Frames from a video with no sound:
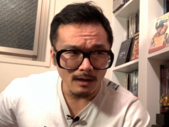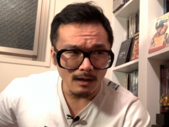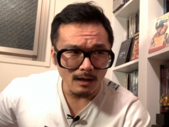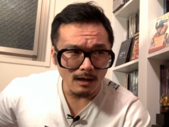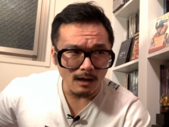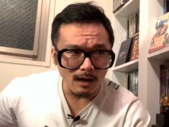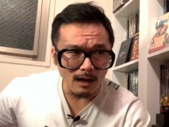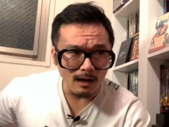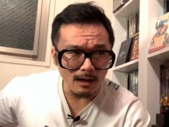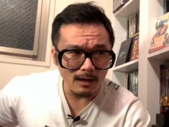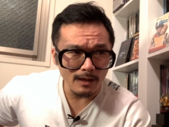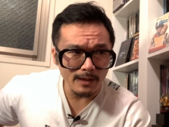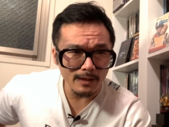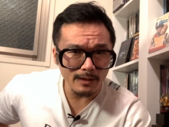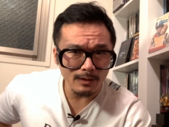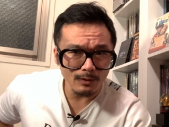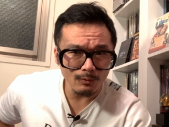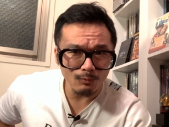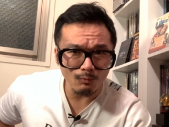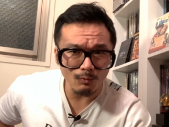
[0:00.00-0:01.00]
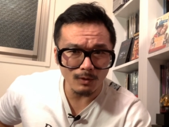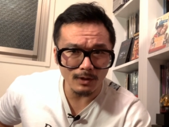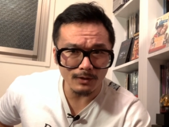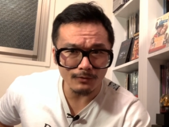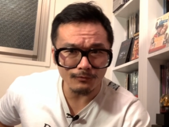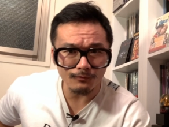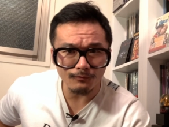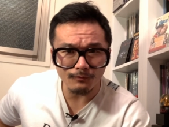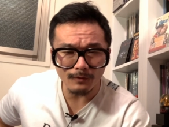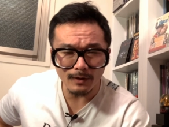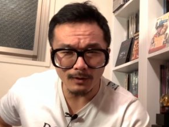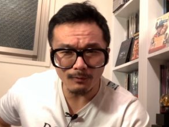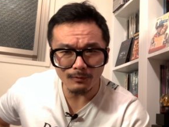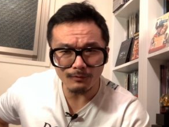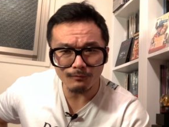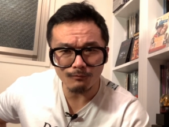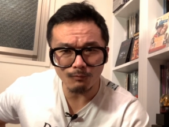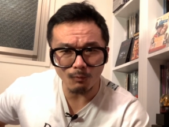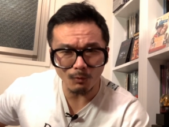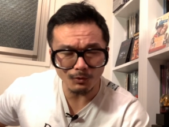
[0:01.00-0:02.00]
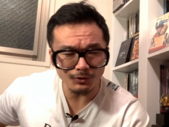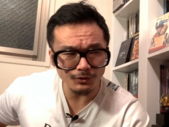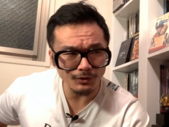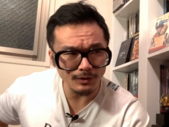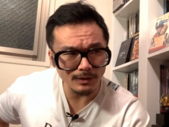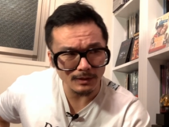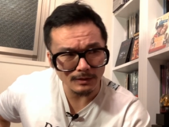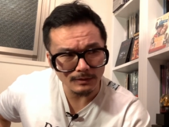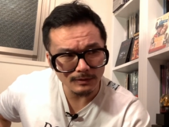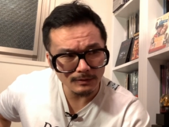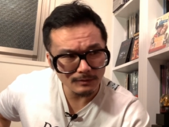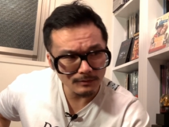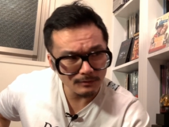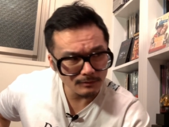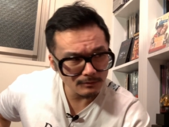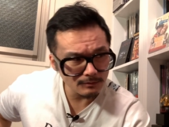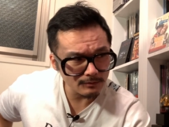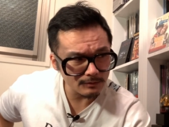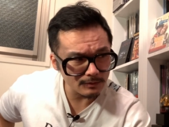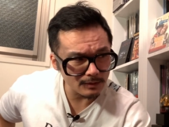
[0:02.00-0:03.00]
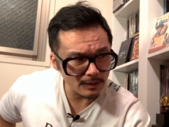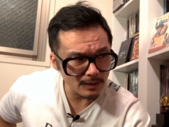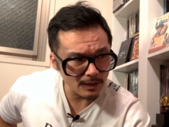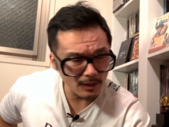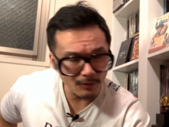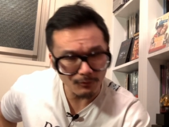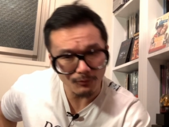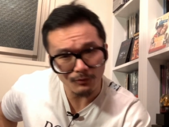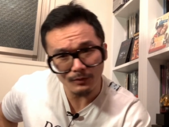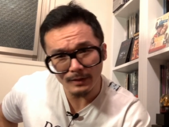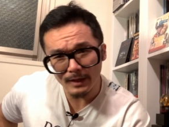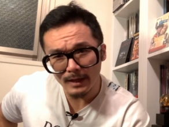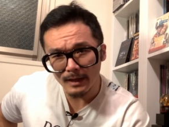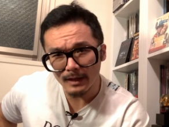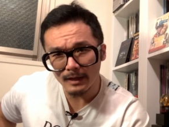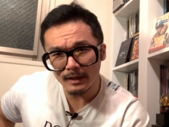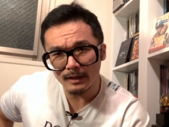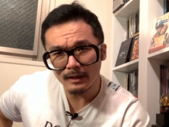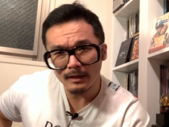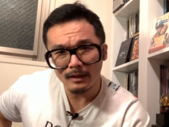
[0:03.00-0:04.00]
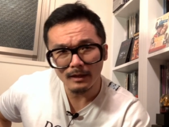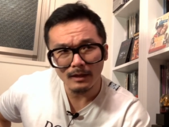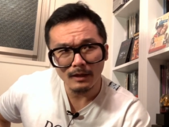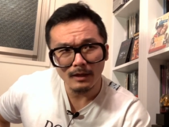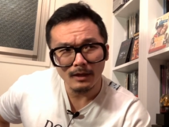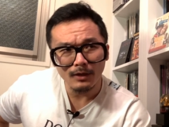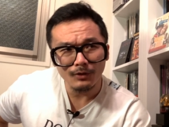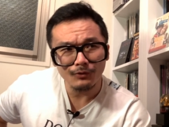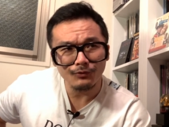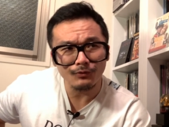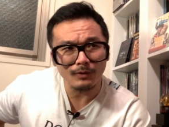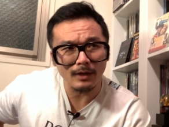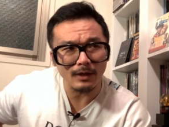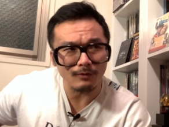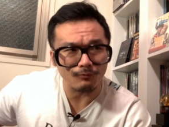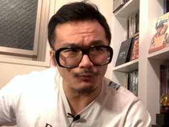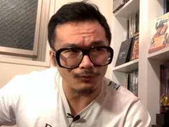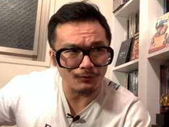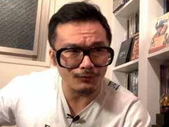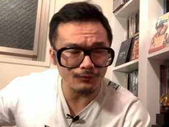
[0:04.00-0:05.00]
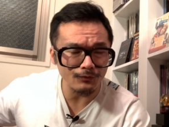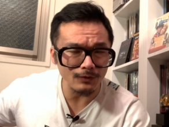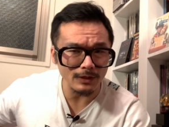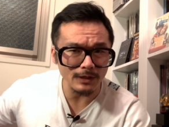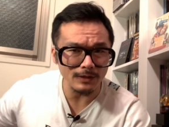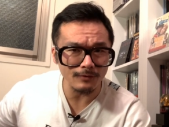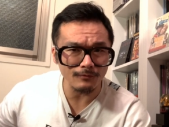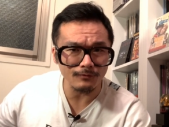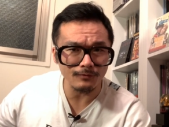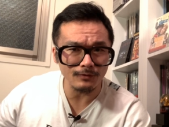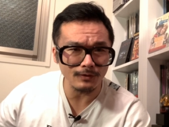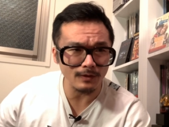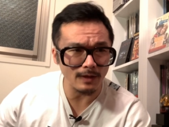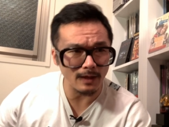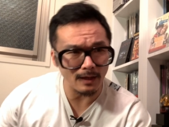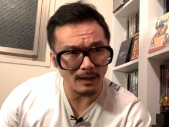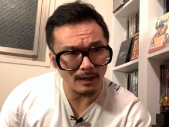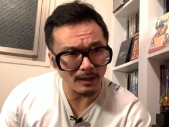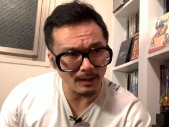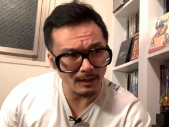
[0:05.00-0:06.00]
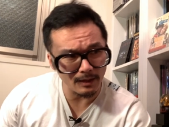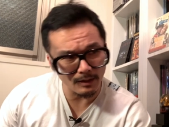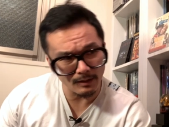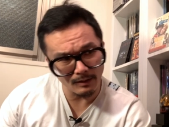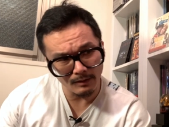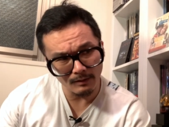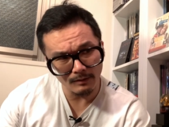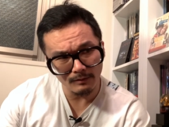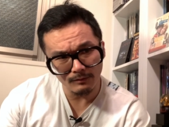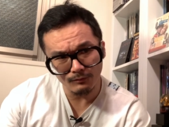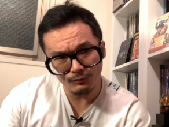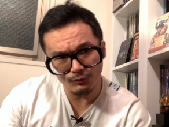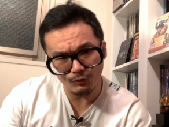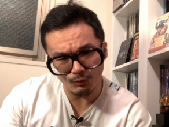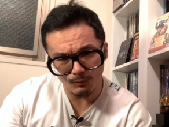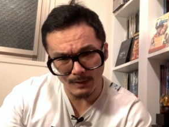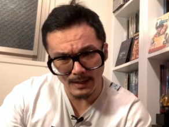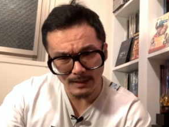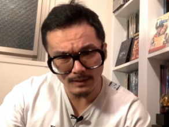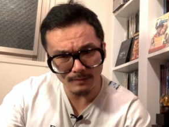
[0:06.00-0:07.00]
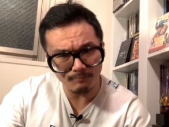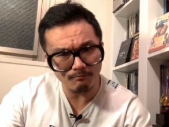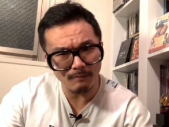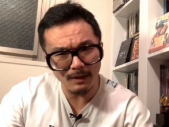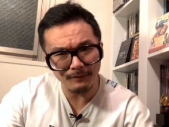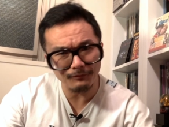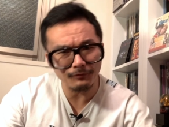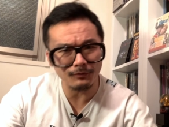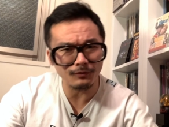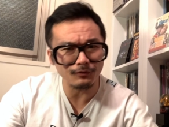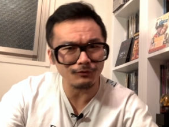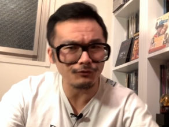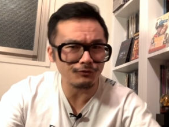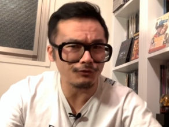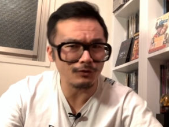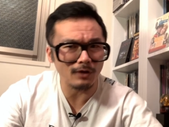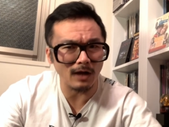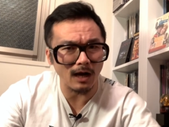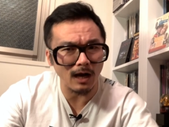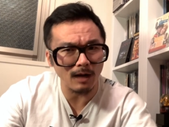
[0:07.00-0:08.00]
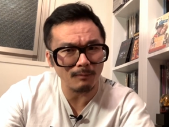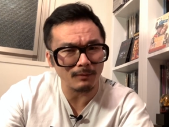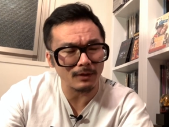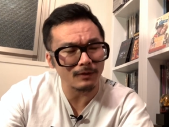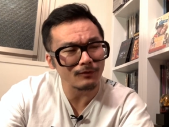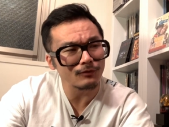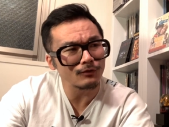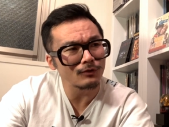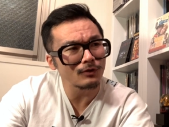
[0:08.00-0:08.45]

I was very fortunate the other day to have received a direct message comment,